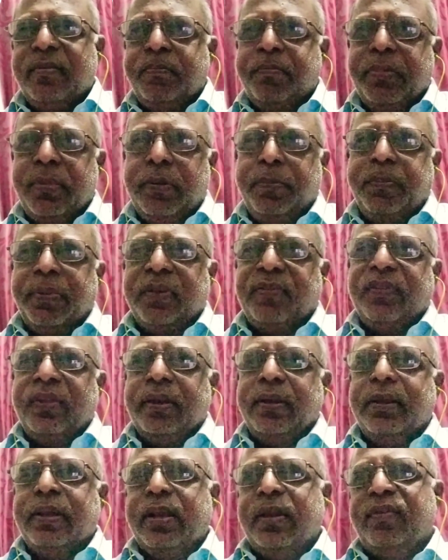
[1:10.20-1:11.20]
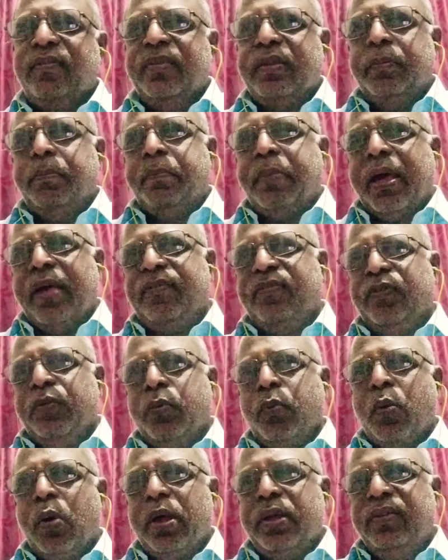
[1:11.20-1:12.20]
in present tense in
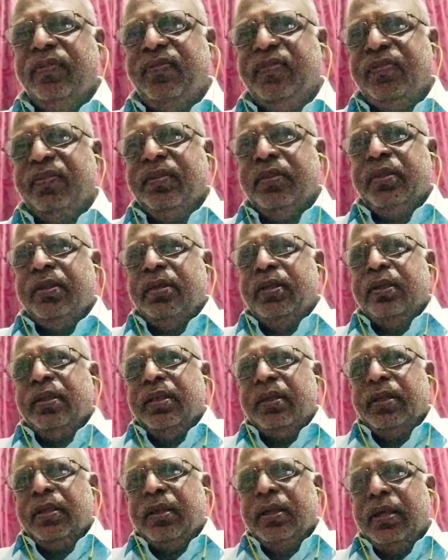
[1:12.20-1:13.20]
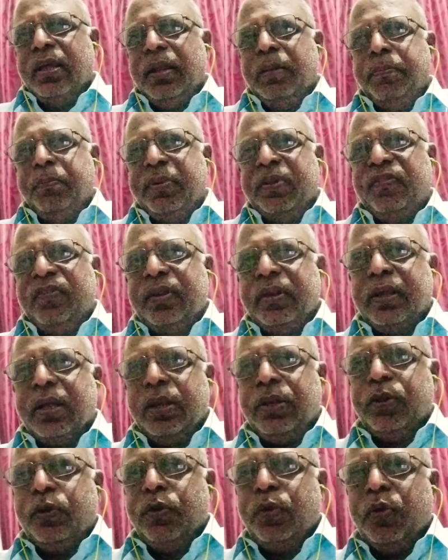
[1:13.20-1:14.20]
passive voice, in
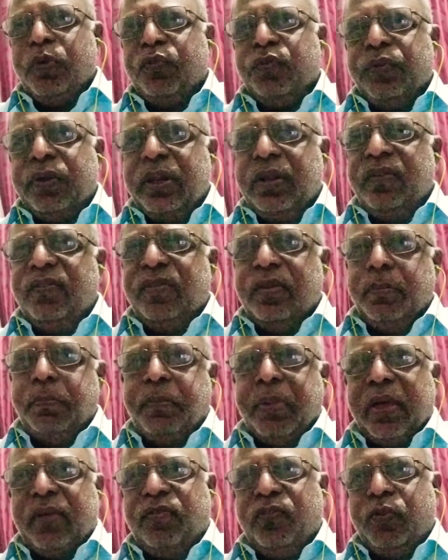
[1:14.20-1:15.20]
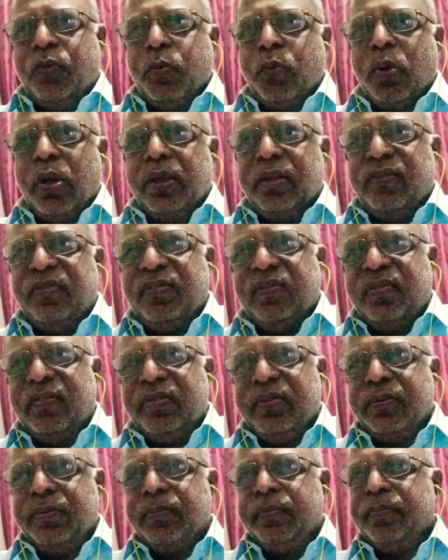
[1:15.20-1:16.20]
present continuous tense in passive
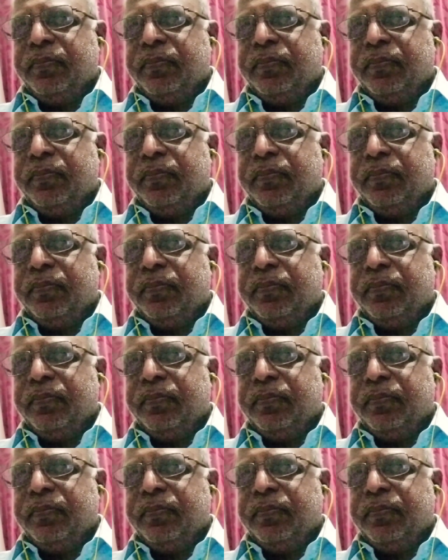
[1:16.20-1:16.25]
voice.